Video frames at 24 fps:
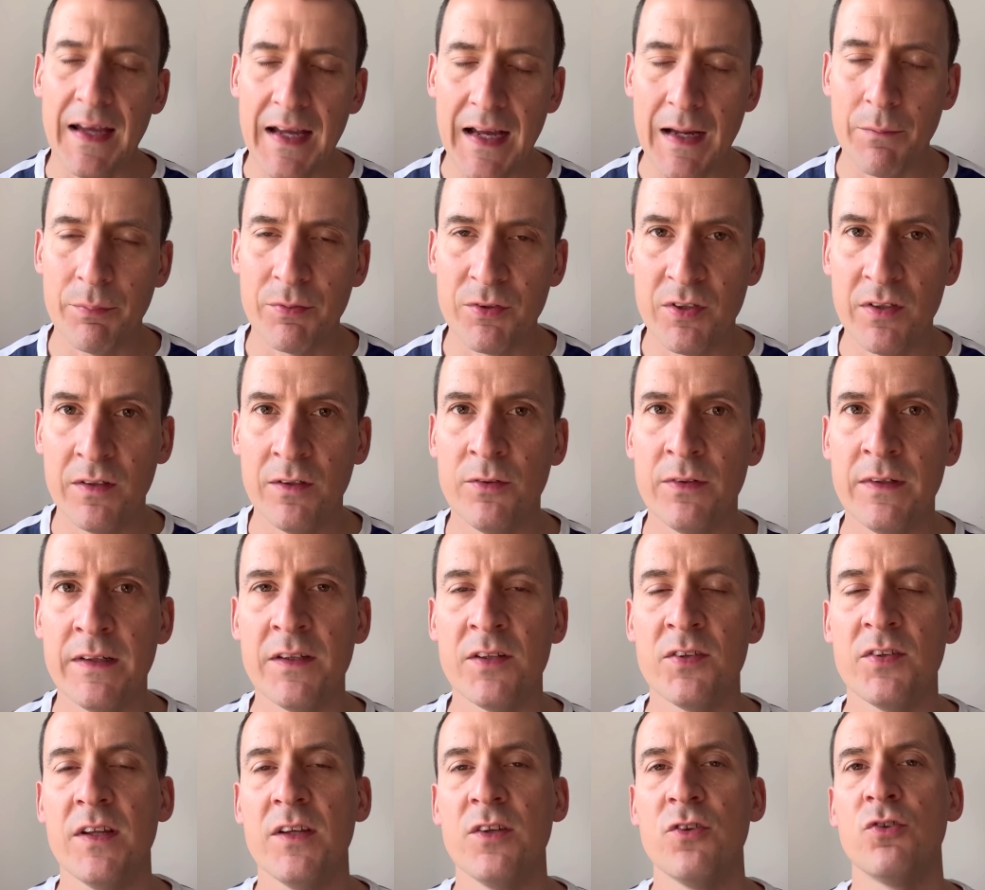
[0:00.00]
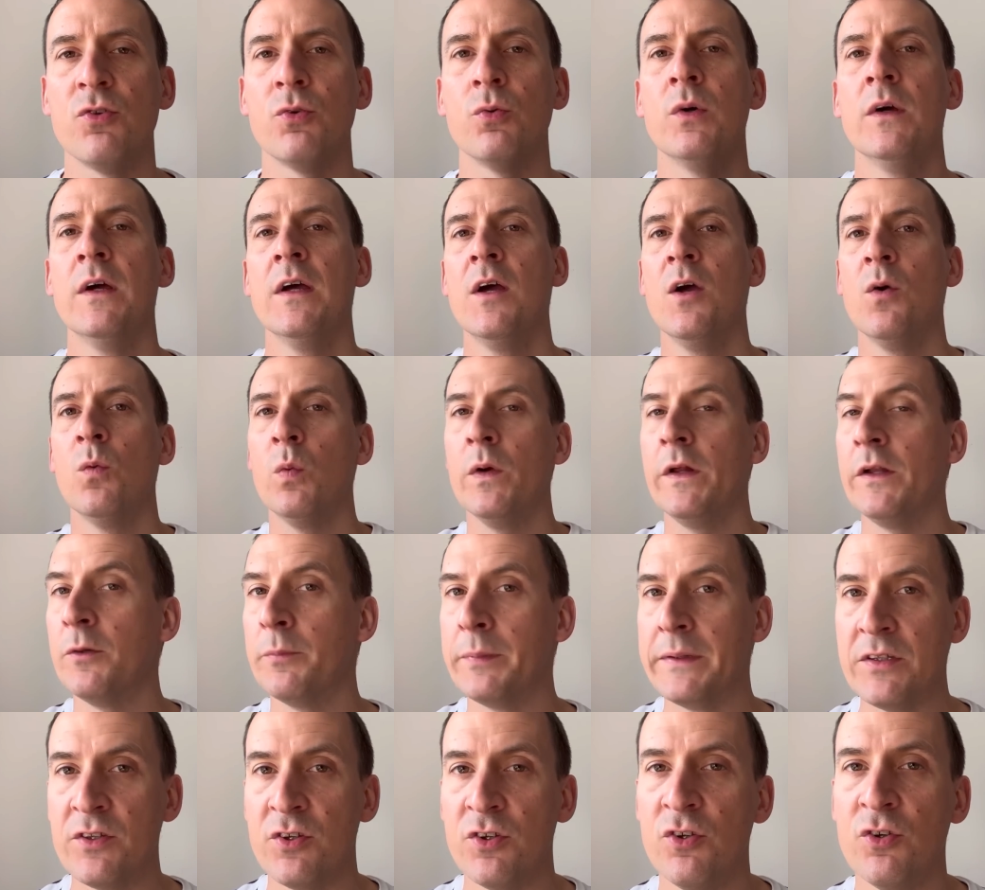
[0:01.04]
Absolutely essential, whether it
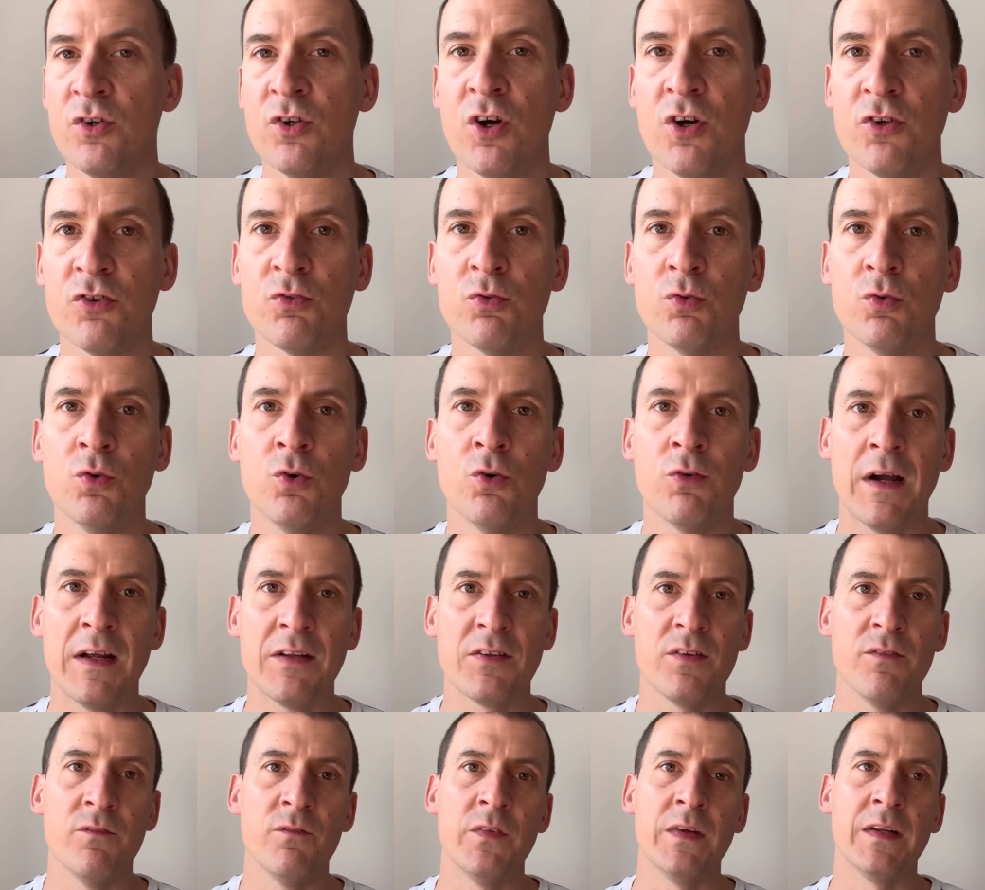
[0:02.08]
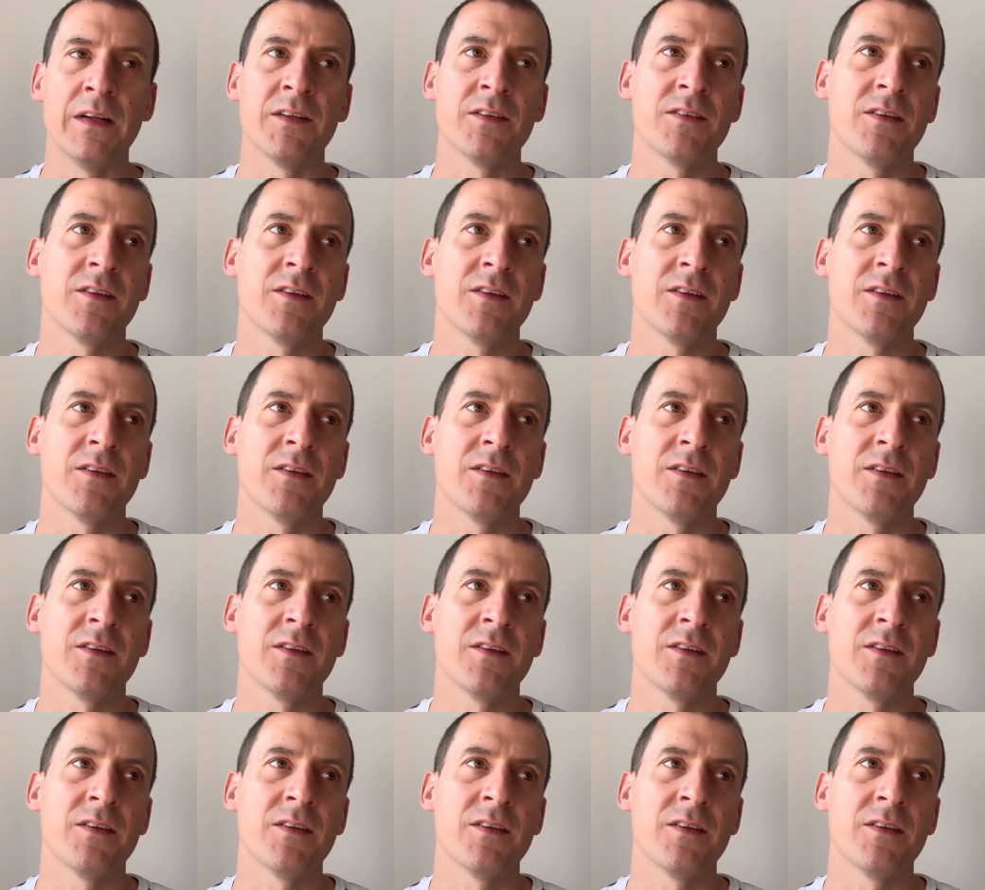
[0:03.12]
be to Newcastle or Aston Villa.